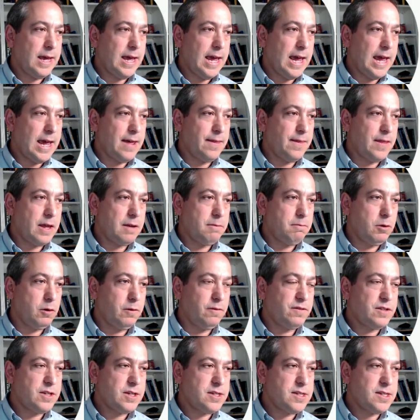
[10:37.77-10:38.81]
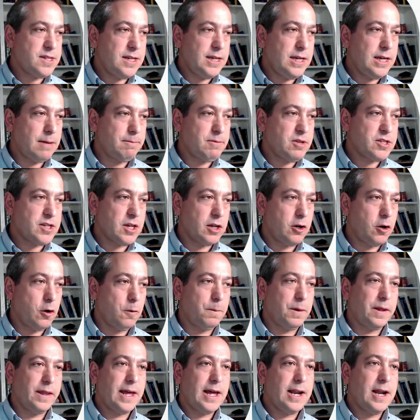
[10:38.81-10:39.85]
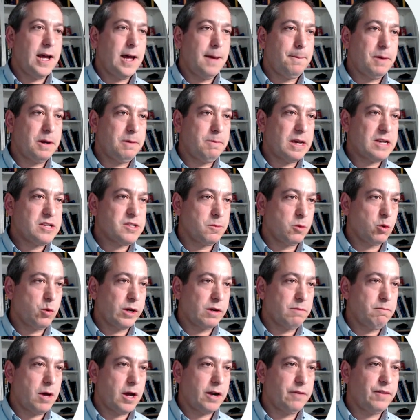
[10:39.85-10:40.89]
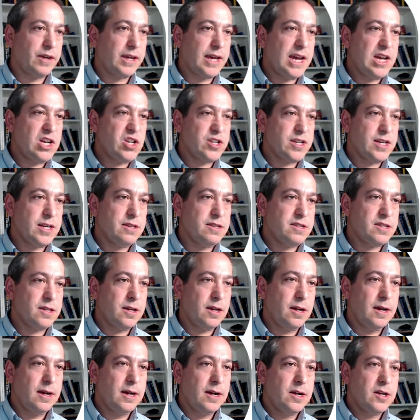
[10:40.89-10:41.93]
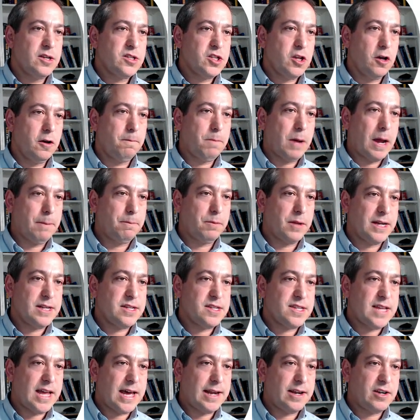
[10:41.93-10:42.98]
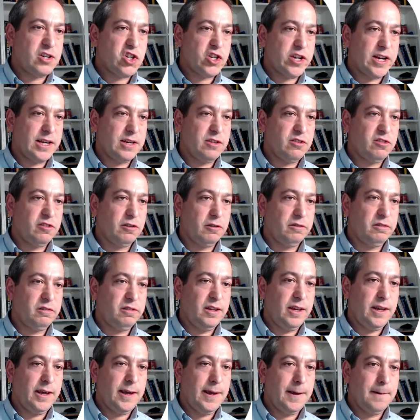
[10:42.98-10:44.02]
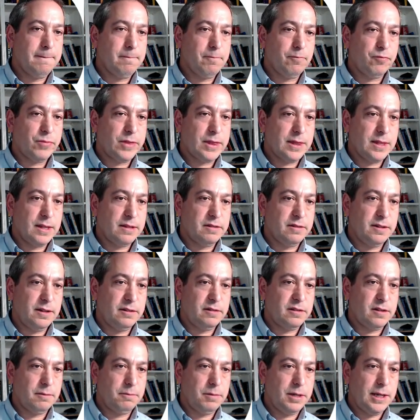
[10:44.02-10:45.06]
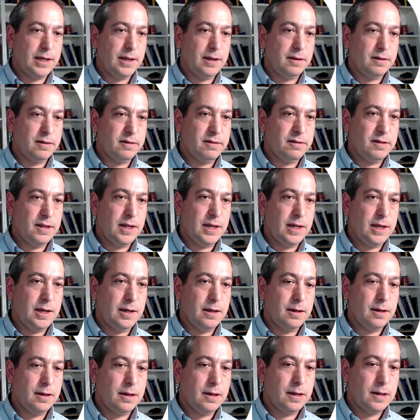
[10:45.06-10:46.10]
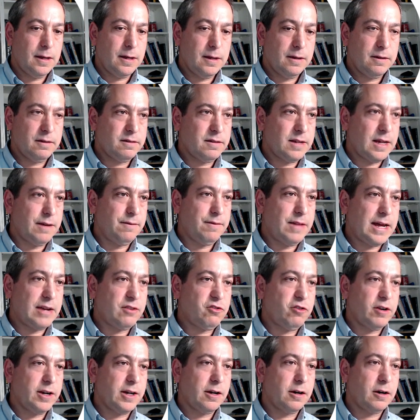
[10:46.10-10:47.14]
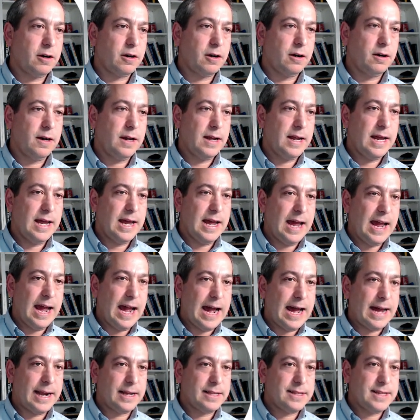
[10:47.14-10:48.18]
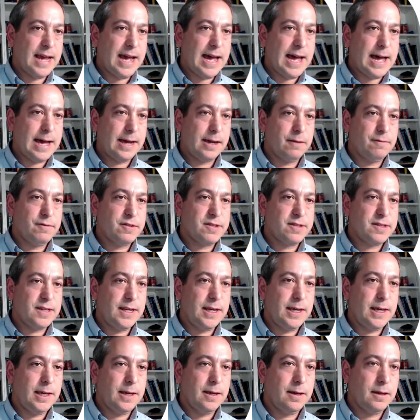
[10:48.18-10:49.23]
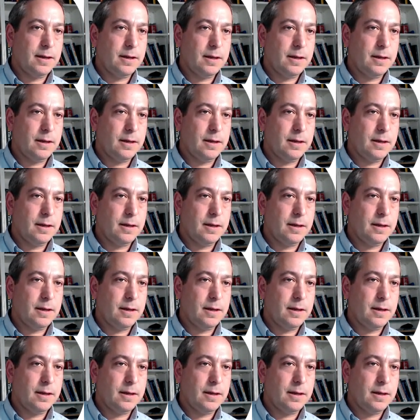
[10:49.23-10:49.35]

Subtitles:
and then move to C. I'm just going to open that up and make some quick modifications. So pipeline status changed to C. This needs to be C. Save that trigger. Add a tag of C.